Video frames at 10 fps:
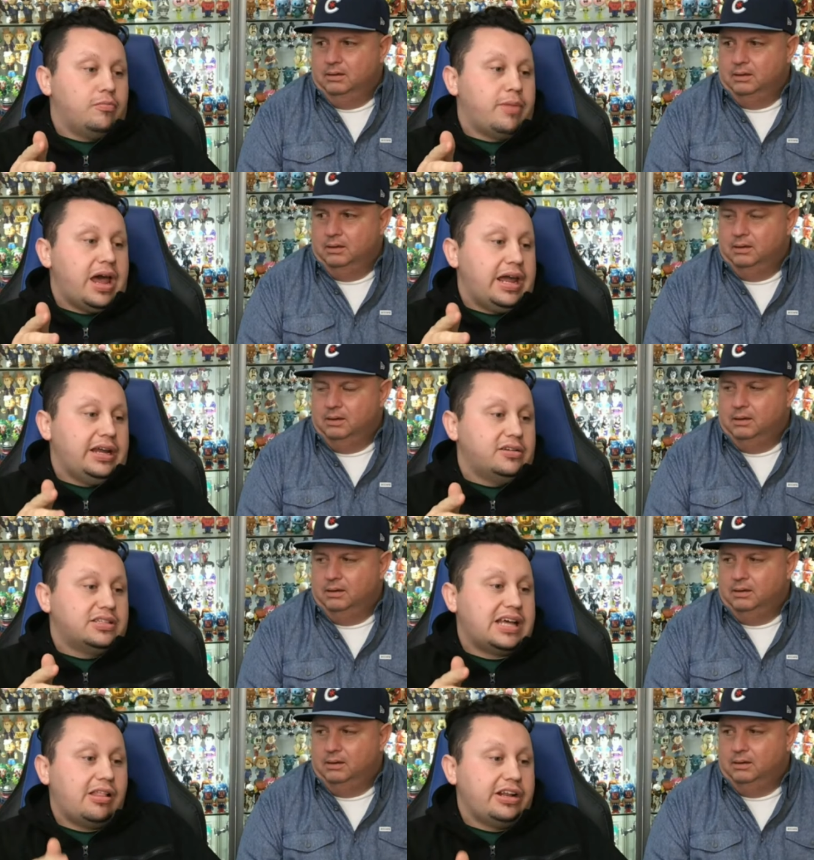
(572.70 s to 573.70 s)
Speaker 1: by
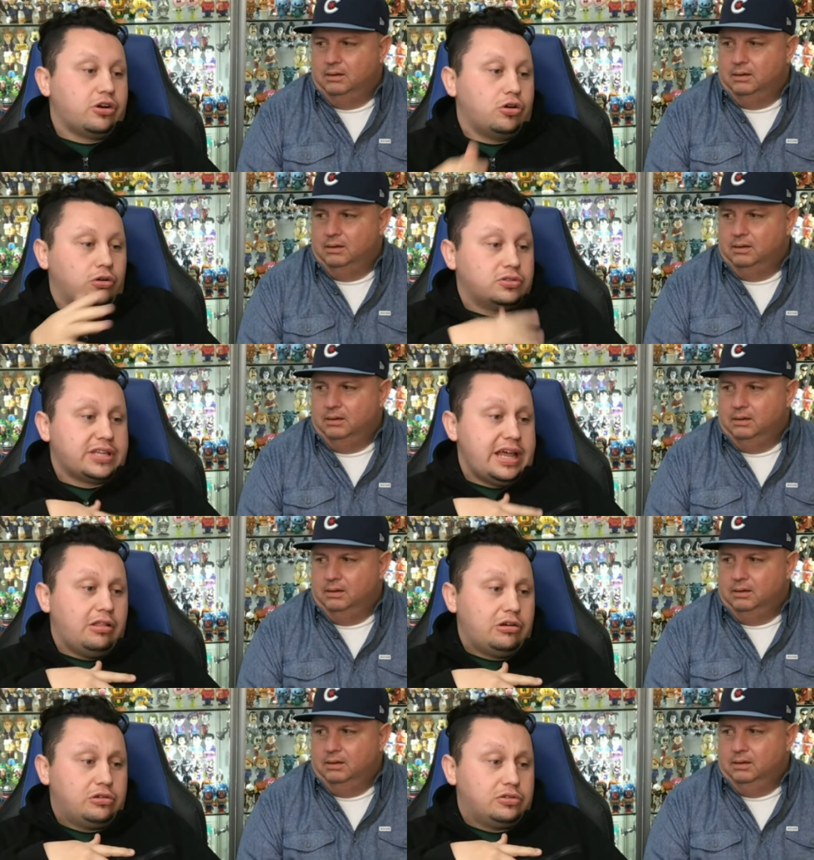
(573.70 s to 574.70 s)
telling your
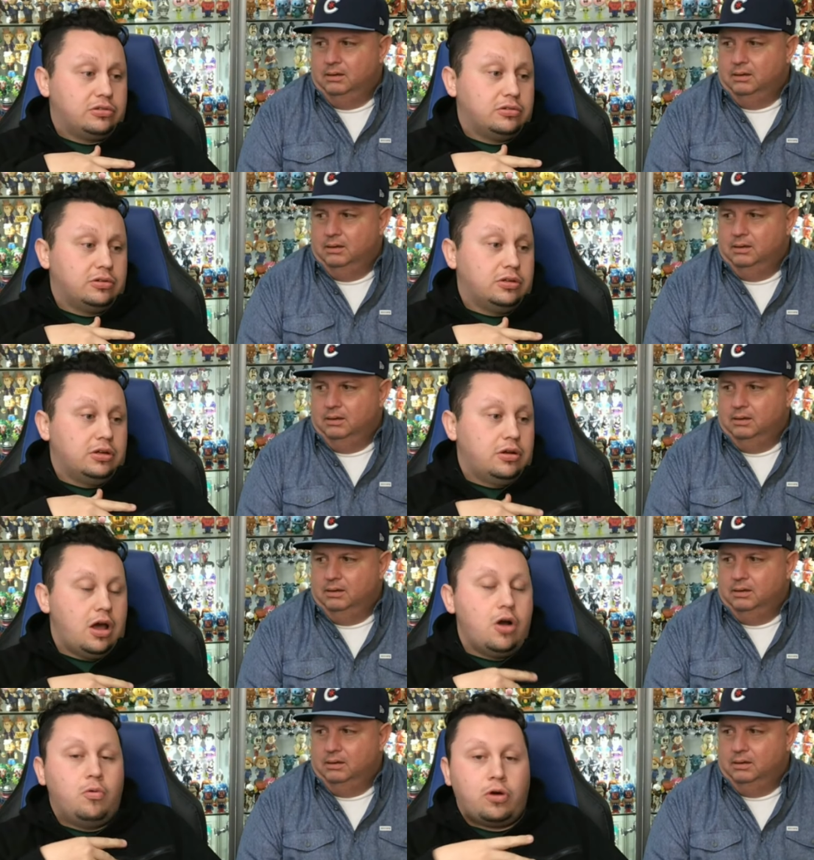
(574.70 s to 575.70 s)
wholesalers
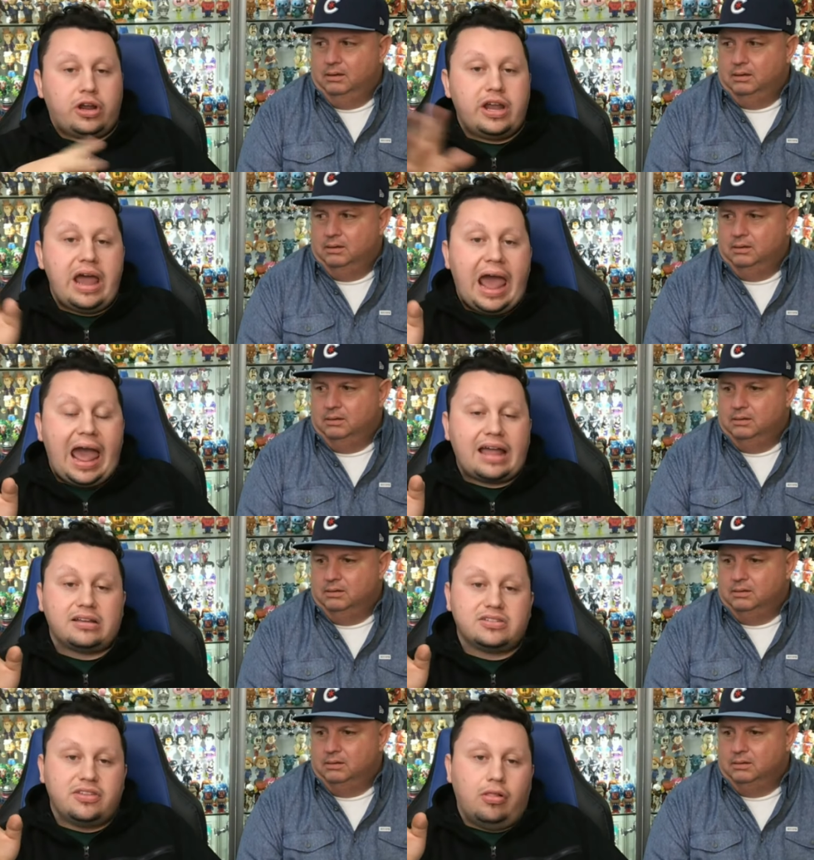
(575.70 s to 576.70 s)
oh we're going to
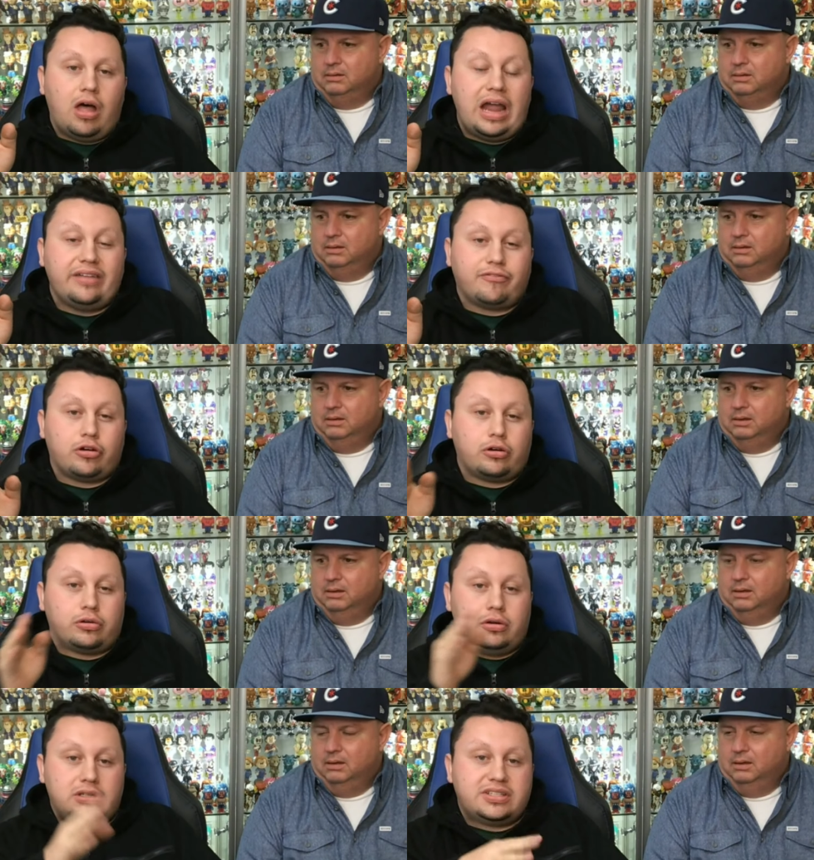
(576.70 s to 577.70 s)
axe the line
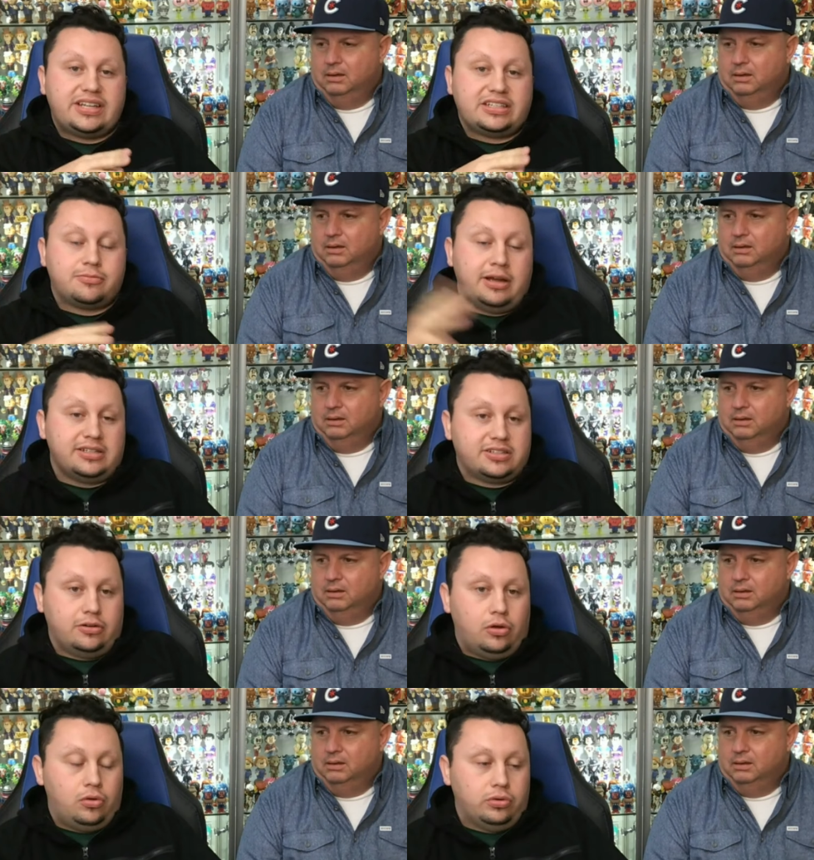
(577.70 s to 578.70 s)
for six months to a
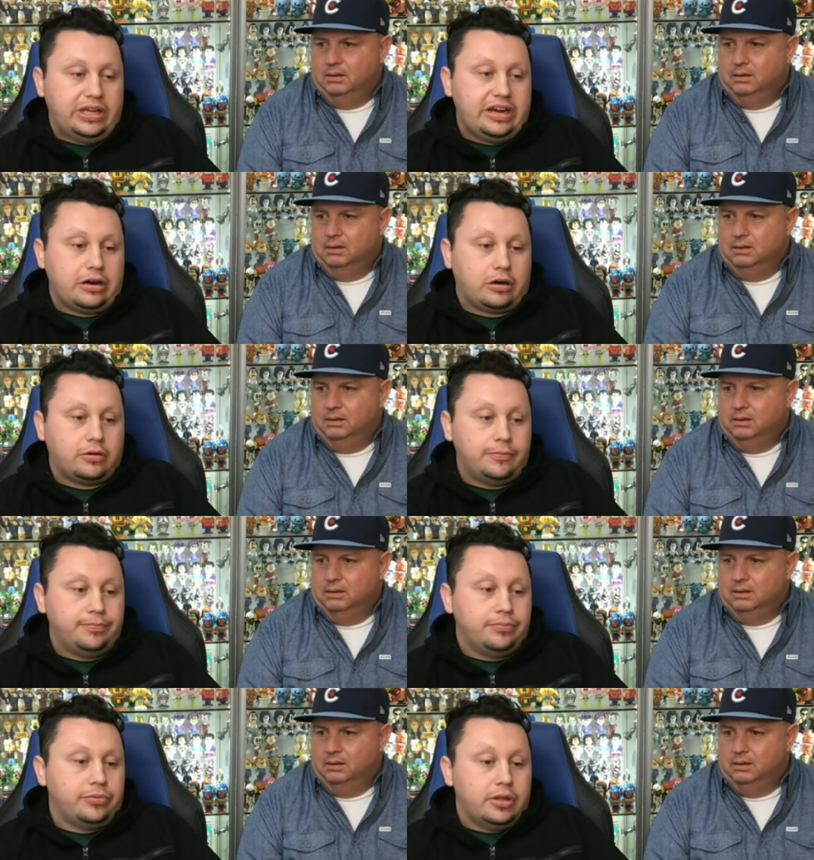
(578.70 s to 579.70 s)
whole year
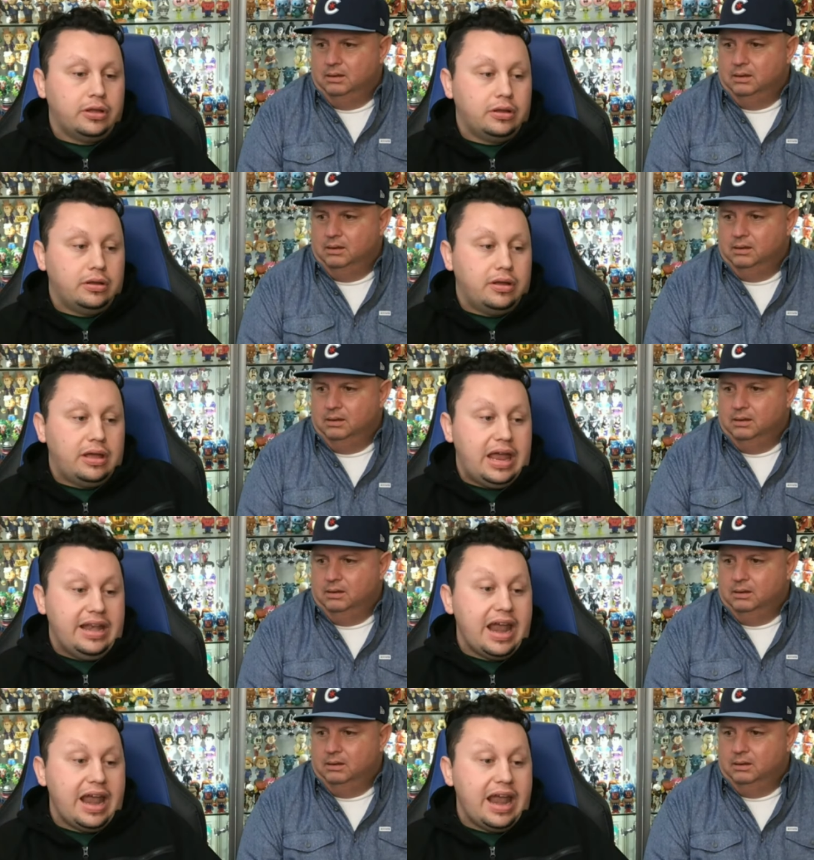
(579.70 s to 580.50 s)
and